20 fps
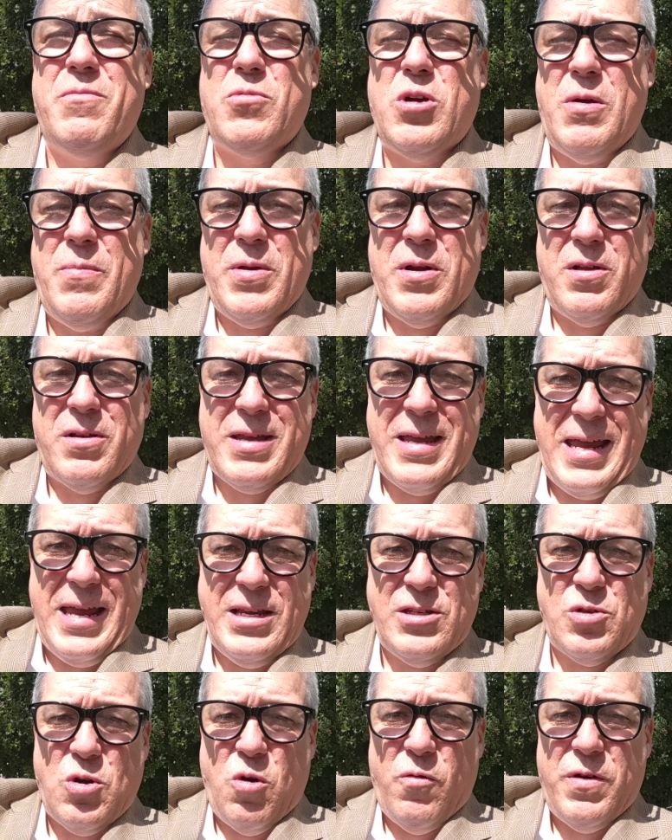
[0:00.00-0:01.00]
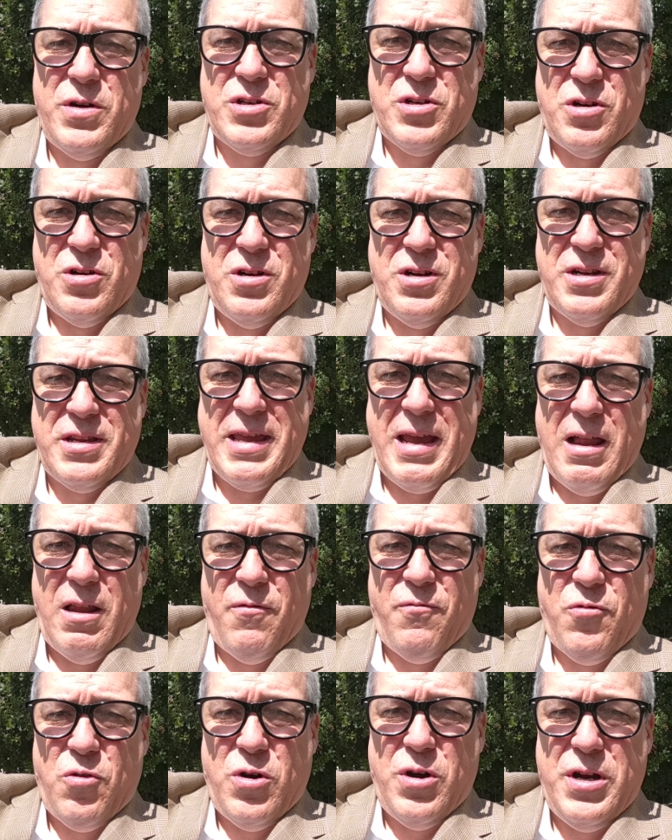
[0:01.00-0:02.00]
criminal case overturned in
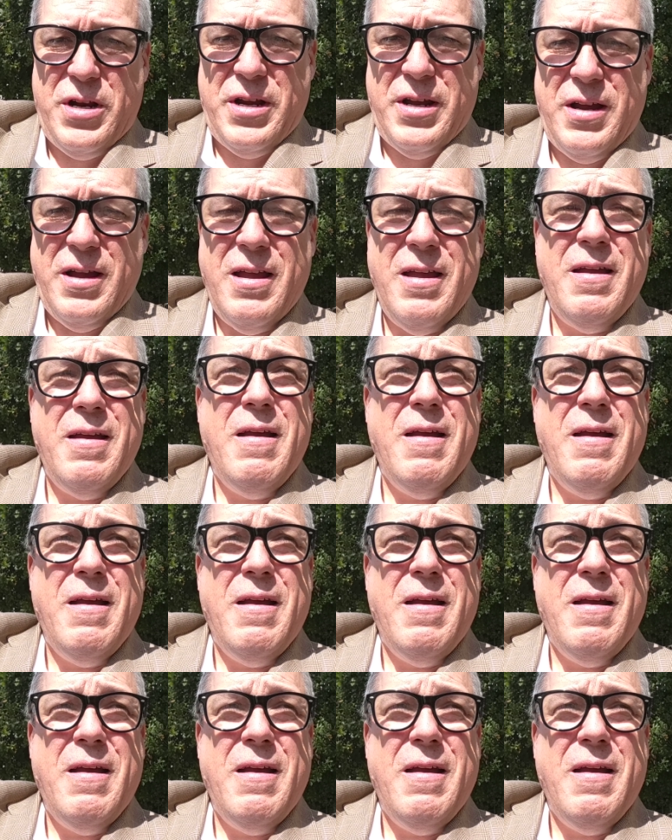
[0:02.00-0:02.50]
California